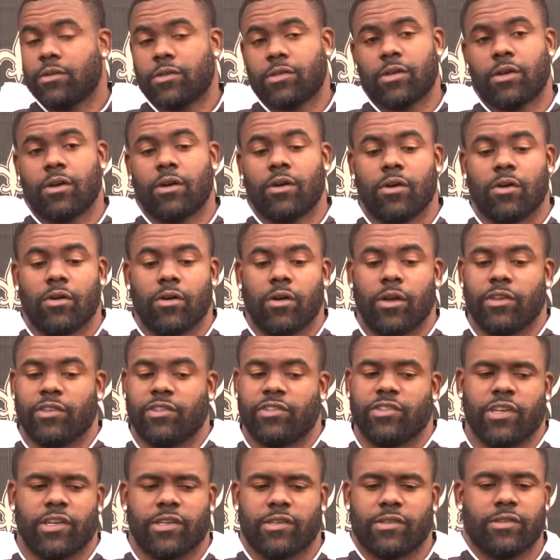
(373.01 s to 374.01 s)
So
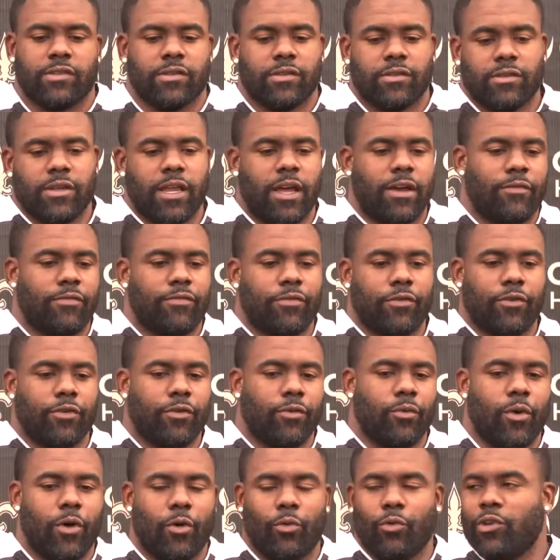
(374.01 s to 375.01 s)
it's just not
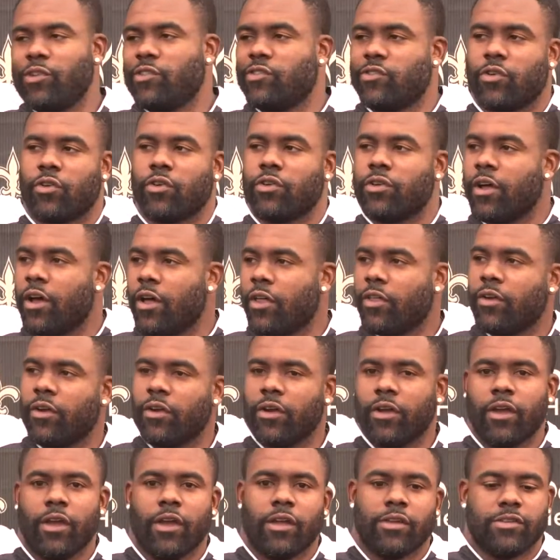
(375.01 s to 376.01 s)
for one reason or another.
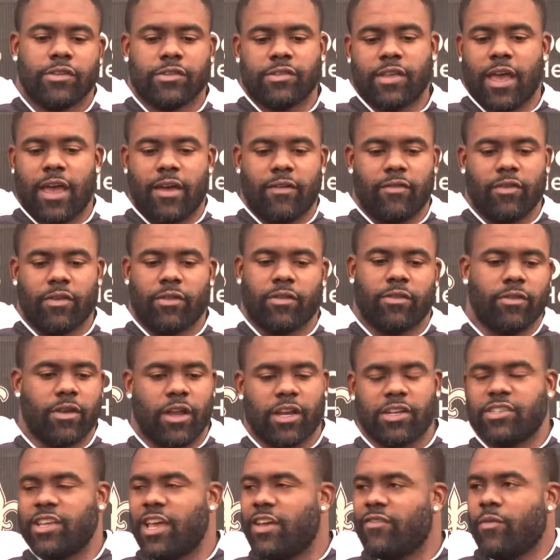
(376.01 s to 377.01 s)
Right. Just haven't.
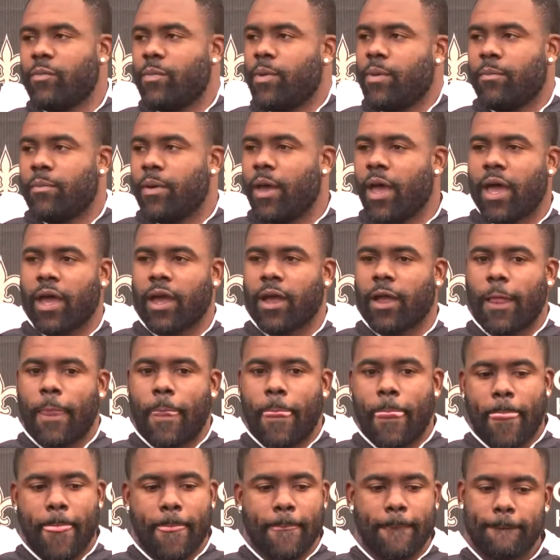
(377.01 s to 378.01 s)
I just haven't been back.
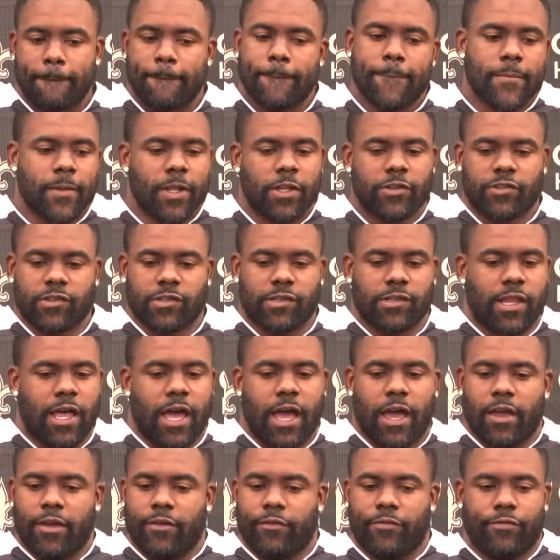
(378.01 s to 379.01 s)
Just
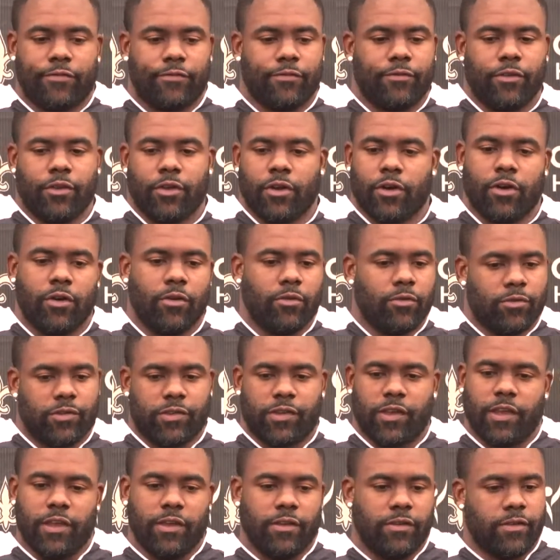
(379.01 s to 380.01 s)
life, you know.
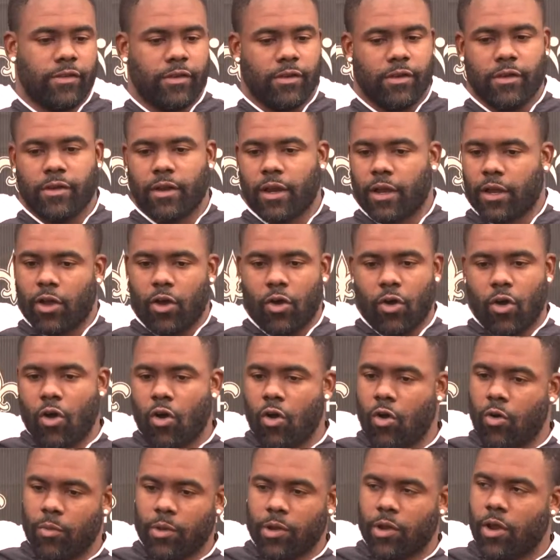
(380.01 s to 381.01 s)
Season. I go
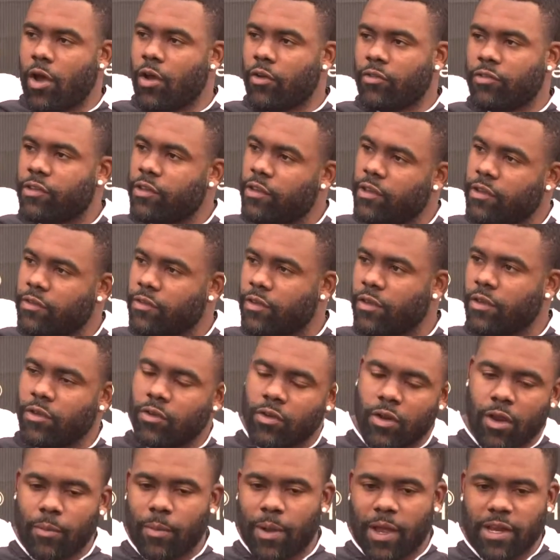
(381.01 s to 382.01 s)
home in the off season.
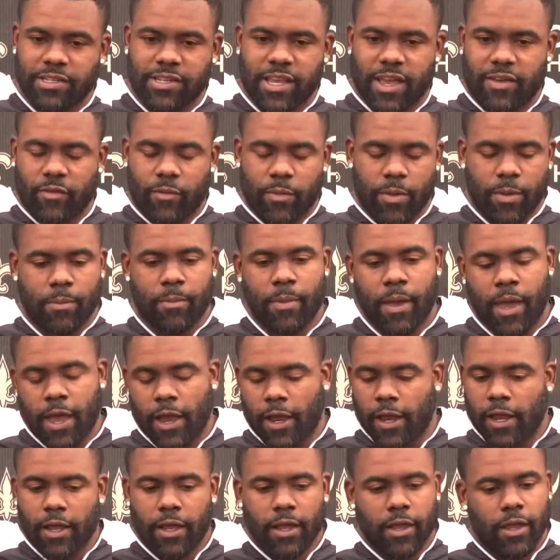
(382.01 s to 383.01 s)
You know what I mean? I just haven't been back.